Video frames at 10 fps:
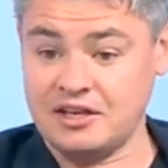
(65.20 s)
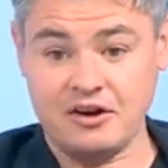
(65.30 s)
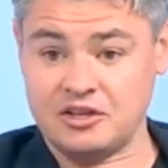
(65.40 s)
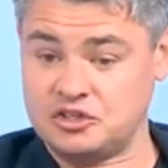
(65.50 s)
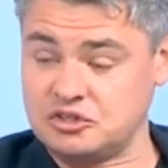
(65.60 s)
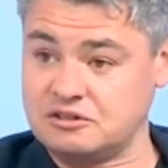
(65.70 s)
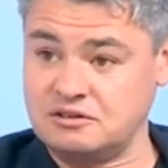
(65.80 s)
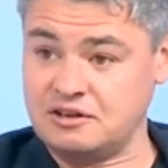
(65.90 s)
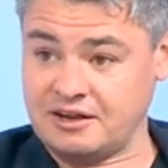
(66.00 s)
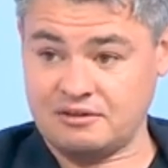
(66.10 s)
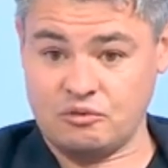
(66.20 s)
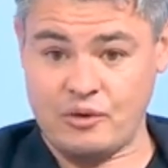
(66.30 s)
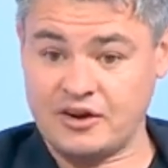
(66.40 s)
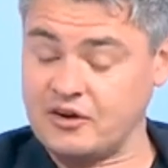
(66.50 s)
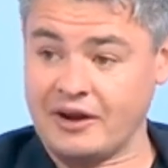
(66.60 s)
And United just
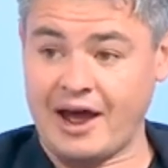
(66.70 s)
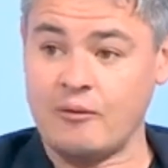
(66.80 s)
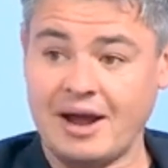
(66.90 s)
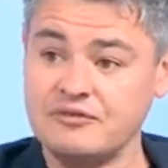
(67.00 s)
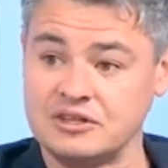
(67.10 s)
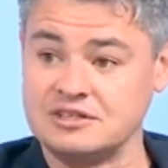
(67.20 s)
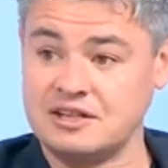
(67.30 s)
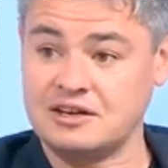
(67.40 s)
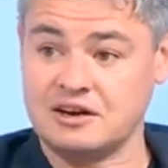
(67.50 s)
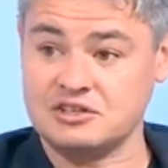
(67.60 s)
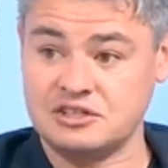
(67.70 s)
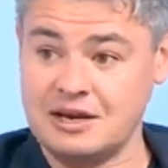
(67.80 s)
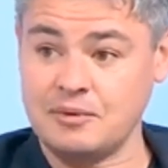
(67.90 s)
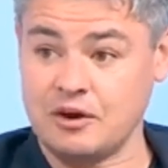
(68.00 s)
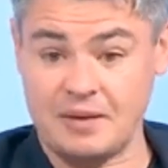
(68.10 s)
rendered all that irrelevant. They kind of
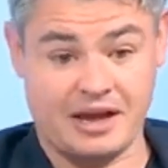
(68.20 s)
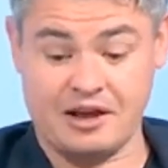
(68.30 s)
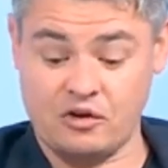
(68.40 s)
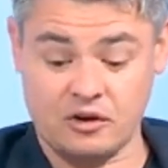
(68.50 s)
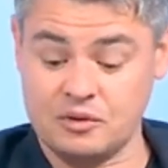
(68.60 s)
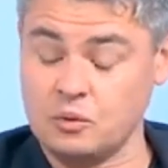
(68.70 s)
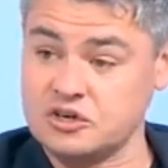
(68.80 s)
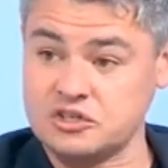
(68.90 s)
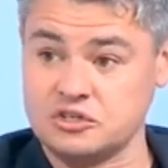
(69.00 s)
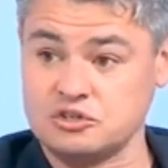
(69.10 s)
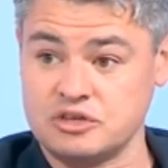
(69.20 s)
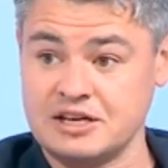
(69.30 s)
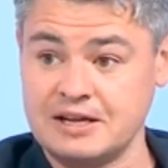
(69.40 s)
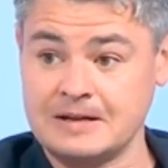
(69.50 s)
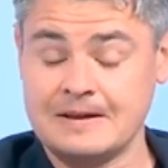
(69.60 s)
steamrolled it. It could have been worse than
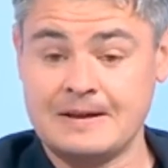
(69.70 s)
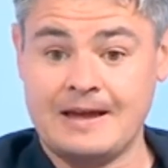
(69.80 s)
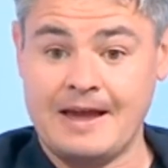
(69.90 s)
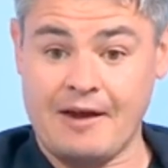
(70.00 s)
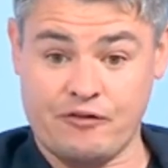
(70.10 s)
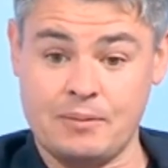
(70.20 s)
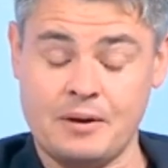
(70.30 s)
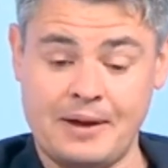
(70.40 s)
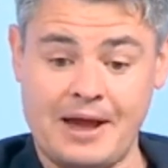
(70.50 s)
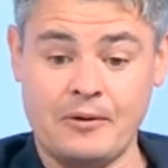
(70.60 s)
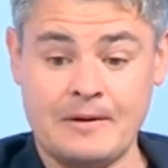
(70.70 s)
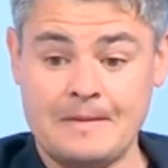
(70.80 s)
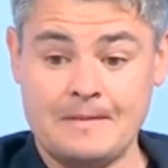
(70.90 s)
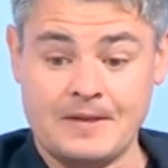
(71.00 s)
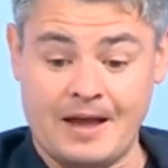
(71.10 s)
3-0 for Bilbao,
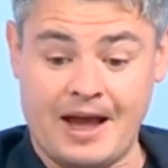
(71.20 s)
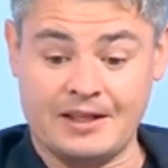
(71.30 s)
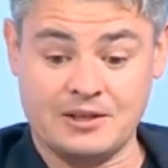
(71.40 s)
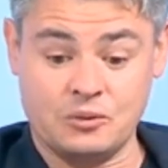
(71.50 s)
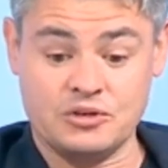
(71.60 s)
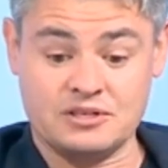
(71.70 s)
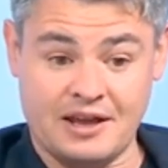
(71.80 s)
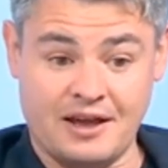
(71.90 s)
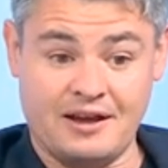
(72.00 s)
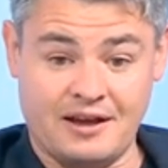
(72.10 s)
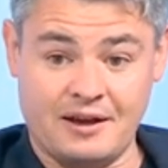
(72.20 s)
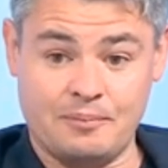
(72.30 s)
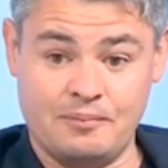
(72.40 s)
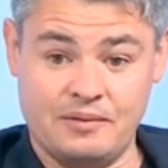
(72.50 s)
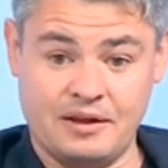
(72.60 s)
and it was it
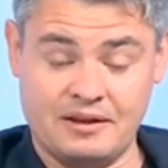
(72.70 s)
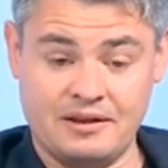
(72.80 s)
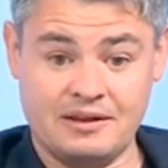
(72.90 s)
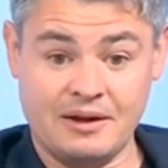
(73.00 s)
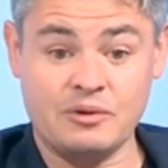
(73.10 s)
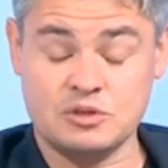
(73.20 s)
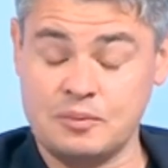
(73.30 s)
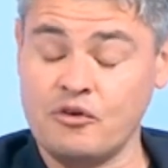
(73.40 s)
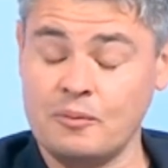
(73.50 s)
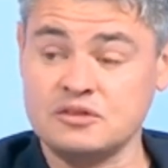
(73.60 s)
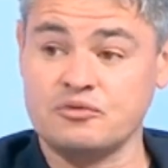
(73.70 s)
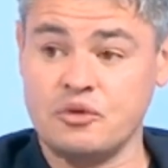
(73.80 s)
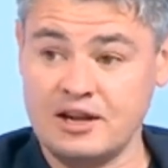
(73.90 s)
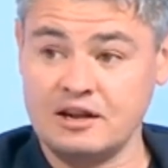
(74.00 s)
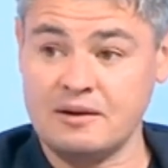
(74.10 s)
was a performance of
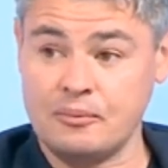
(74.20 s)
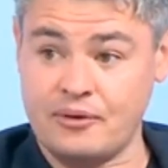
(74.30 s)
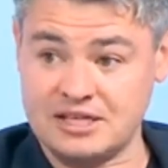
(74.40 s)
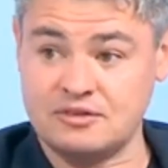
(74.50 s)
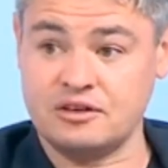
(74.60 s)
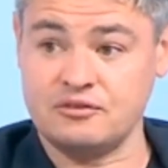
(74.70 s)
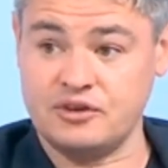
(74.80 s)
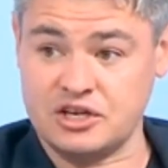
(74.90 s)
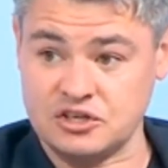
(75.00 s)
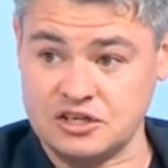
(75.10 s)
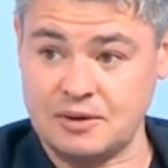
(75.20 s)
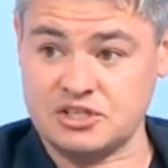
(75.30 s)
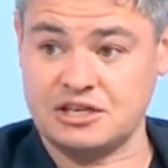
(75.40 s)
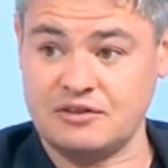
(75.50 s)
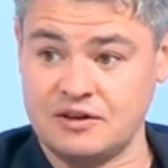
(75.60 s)
real impressive conviction,
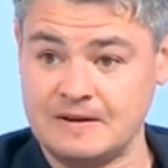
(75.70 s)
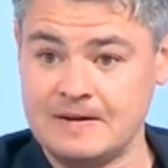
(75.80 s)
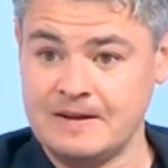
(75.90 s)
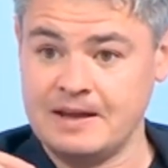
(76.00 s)
especially given